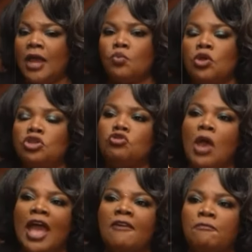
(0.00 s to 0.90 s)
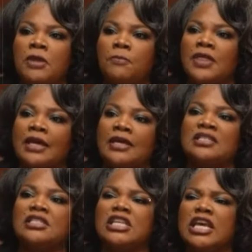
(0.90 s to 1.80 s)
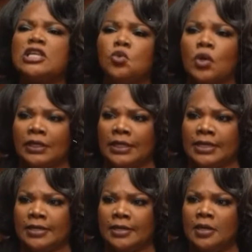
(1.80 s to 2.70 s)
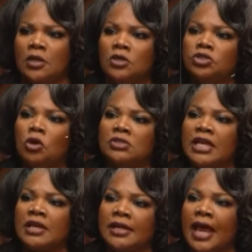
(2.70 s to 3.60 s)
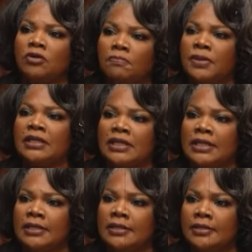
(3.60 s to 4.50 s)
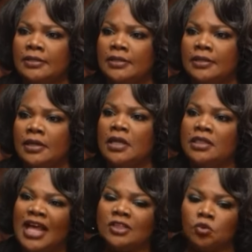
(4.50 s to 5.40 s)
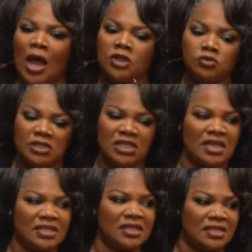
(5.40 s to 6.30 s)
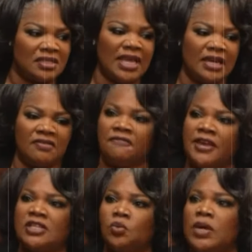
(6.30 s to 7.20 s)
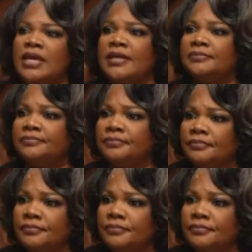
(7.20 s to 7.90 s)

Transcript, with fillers: And when you have people that continually don't take accountability, that's why you see us in the state of affairs we're in.